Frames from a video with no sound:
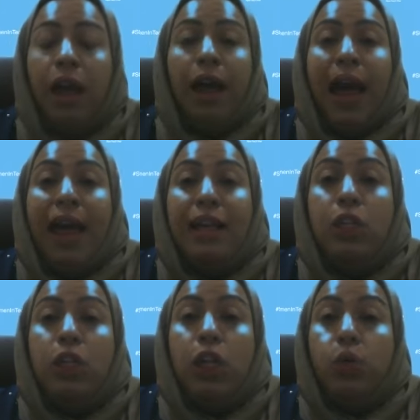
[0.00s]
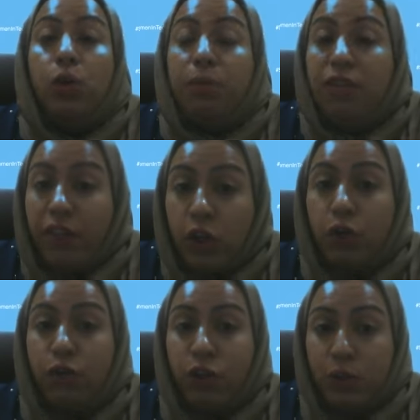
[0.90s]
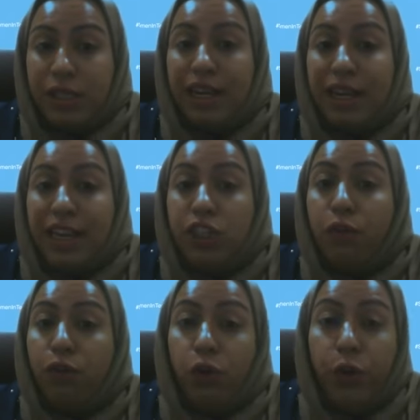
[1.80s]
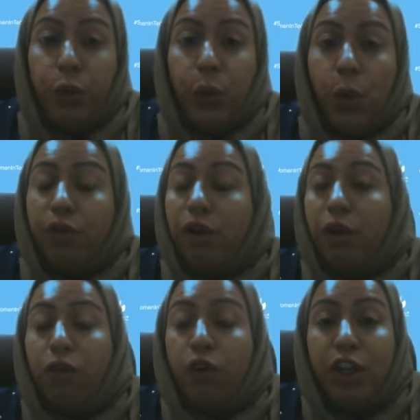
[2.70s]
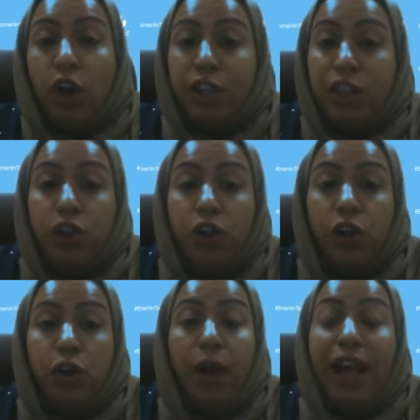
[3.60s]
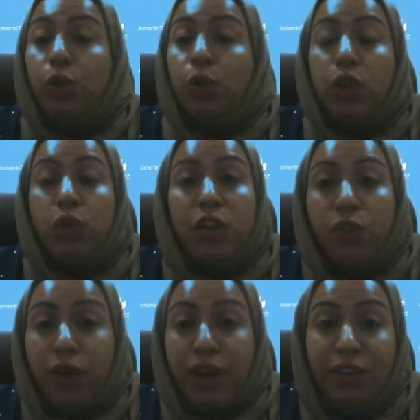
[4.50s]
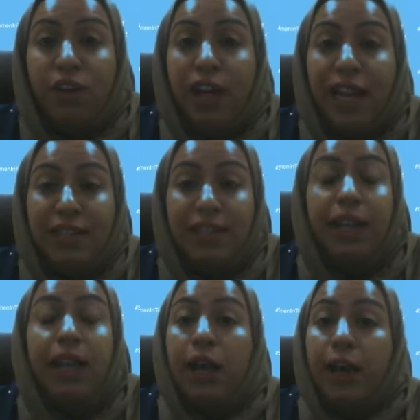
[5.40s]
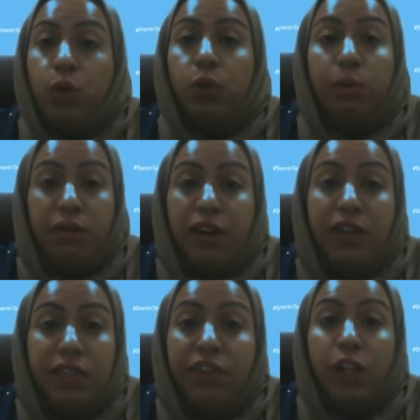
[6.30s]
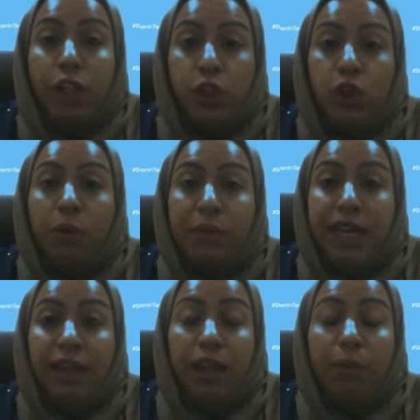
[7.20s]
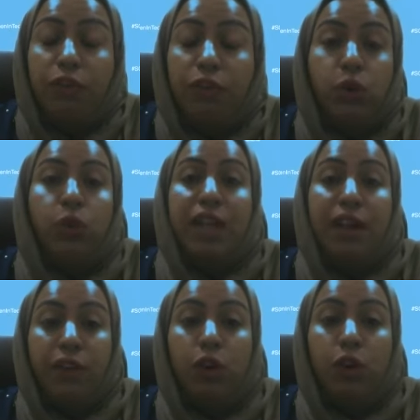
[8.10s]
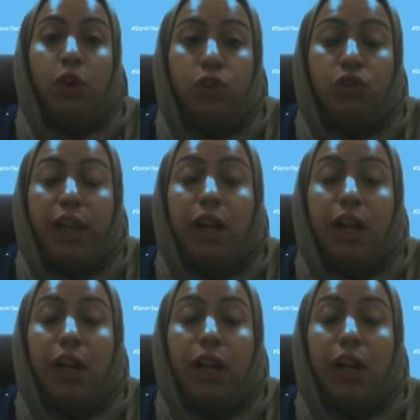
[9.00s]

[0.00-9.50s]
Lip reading: and it will be very confusing later for you or for the auditor. And if you want to ask for any financing, it will be very difficult to obtain them if you don't have an audit trail.